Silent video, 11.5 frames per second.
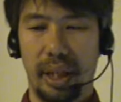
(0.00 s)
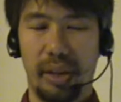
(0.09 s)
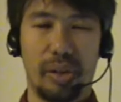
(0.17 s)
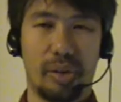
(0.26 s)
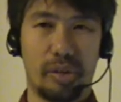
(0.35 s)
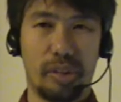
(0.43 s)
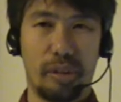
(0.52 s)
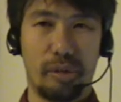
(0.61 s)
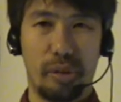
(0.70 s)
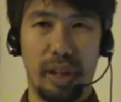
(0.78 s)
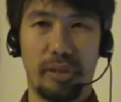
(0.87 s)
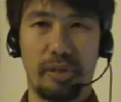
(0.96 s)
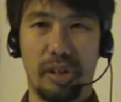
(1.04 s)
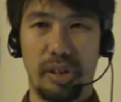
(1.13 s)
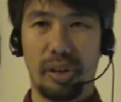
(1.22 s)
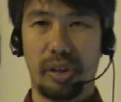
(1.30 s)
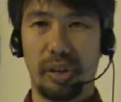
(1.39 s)
buying yourself free of
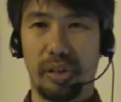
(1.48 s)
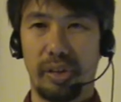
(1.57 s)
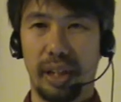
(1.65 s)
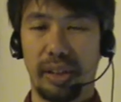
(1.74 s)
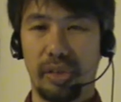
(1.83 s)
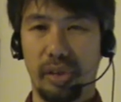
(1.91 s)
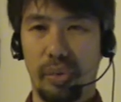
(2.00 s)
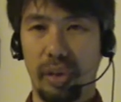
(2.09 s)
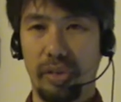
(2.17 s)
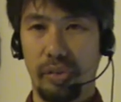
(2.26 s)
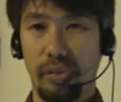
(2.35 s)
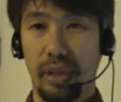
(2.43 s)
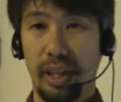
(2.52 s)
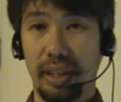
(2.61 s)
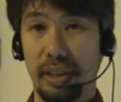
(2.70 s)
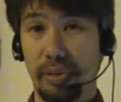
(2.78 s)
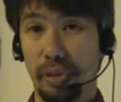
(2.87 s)
such a contract is always a
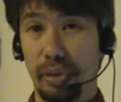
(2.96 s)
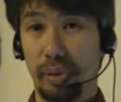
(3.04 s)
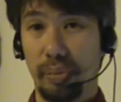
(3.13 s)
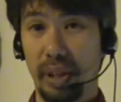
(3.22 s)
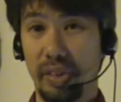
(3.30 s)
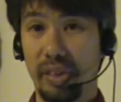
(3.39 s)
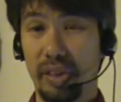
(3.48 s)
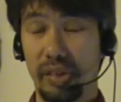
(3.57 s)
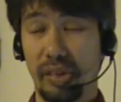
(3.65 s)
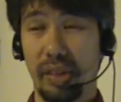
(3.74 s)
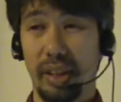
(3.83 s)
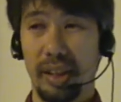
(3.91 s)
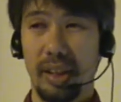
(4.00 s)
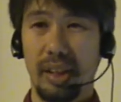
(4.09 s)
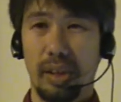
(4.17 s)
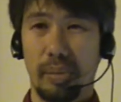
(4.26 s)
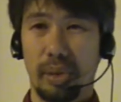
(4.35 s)
very difficult business
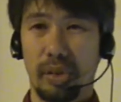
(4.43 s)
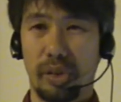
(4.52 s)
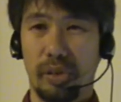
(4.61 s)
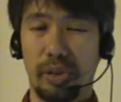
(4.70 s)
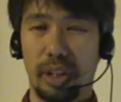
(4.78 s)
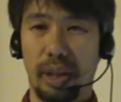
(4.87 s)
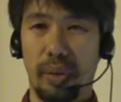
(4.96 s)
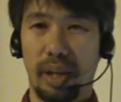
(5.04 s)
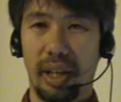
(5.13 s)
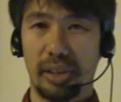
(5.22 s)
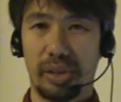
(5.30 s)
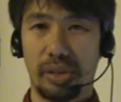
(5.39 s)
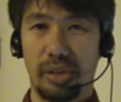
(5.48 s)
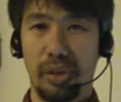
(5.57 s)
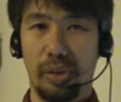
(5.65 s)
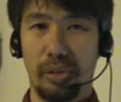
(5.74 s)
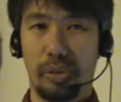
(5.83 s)
because often they will
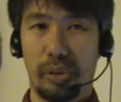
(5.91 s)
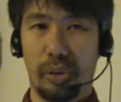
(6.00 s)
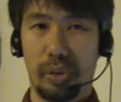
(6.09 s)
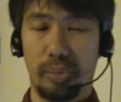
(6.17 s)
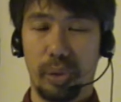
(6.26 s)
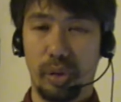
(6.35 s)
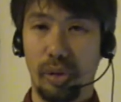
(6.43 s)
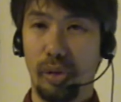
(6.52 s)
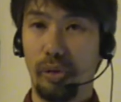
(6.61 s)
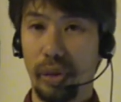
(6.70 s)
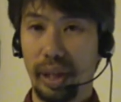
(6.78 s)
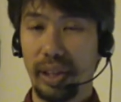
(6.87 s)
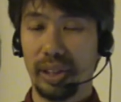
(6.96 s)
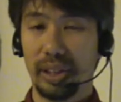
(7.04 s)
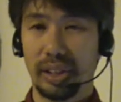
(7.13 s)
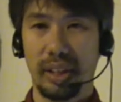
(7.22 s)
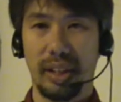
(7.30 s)
ask you for to do
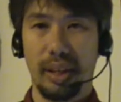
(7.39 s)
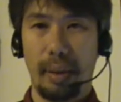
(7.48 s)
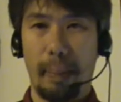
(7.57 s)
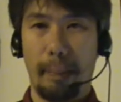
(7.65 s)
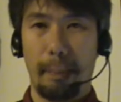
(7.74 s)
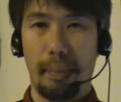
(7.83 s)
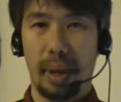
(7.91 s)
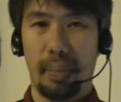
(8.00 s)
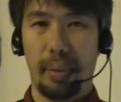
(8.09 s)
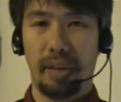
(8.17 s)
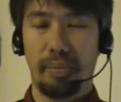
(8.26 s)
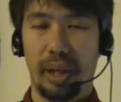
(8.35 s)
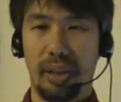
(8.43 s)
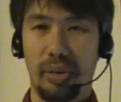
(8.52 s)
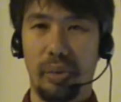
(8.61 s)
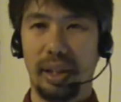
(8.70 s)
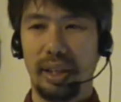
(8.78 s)
things but
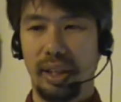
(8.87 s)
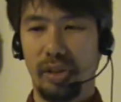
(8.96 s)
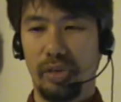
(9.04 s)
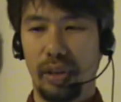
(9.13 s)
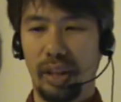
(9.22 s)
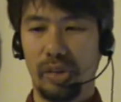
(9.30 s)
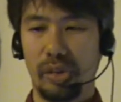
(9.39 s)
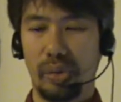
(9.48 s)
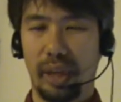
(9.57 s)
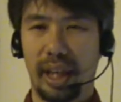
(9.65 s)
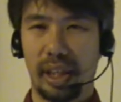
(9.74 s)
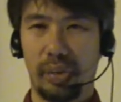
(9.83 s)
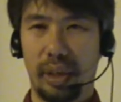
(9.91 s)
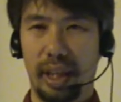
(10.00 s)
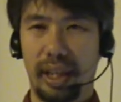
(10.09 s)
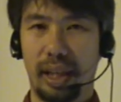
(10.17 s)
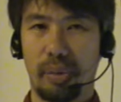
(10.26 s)
by doing these things you will
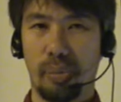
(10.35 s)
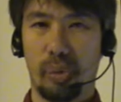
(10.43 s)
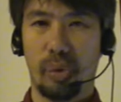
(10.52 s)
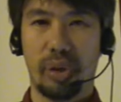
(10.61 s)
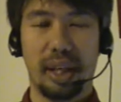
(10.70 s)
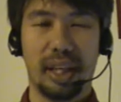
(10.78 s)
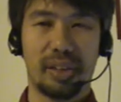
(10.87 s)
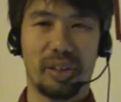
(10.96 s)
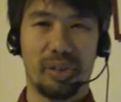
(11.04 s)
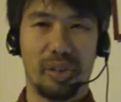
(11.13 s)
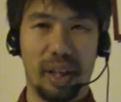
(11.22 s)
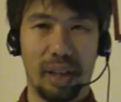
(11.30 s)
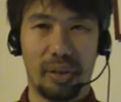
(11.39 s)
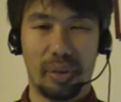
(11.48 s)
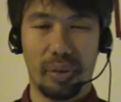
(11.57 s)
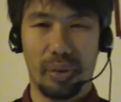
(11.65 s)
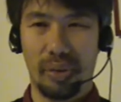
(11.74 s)
actually get more connected to the
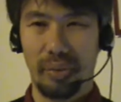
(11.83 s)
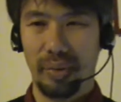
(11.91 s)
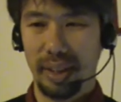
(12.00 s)
egregore.